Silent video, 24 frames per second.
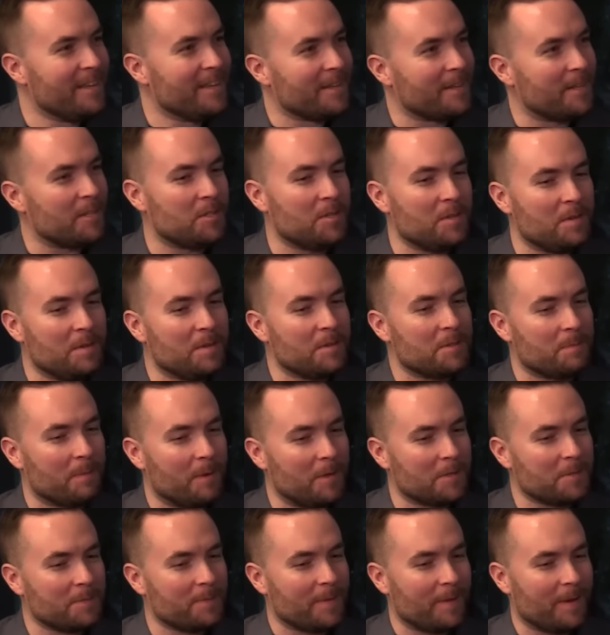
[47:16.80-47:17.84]
Because you use
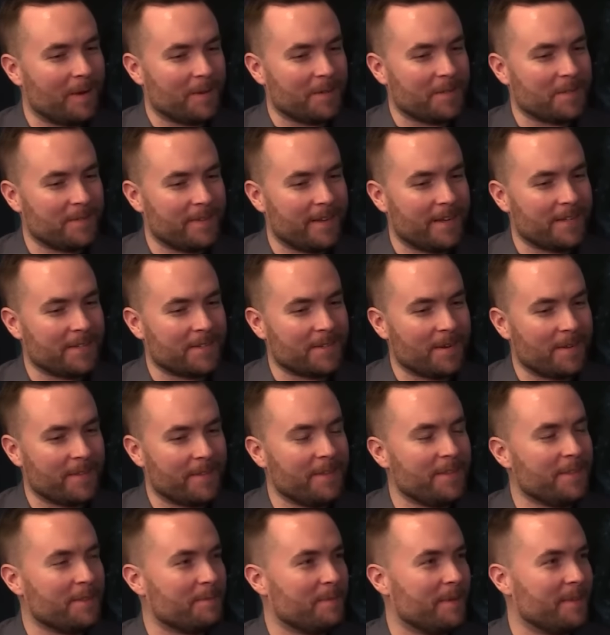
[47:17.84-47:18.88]
multiple Hearts of Azeroth
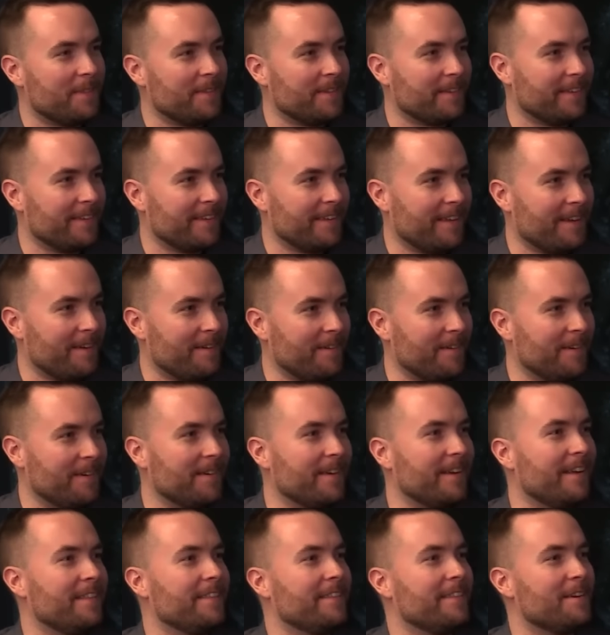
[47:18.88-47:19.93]
in the Mythic encounter,
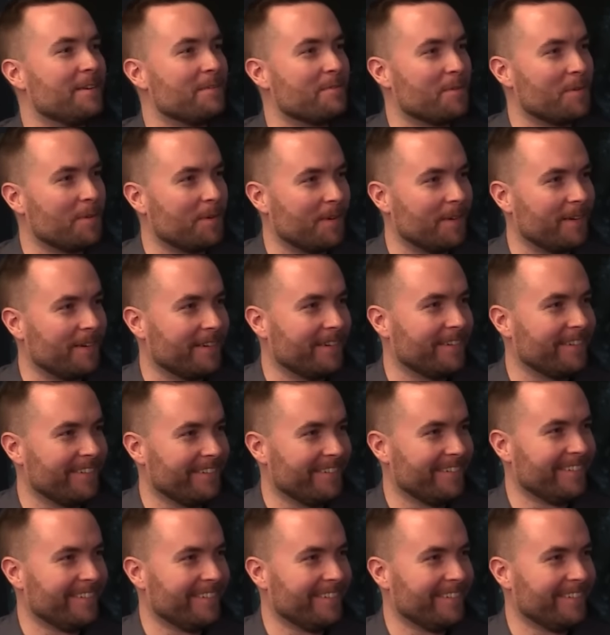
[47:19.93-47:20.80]
and therefore...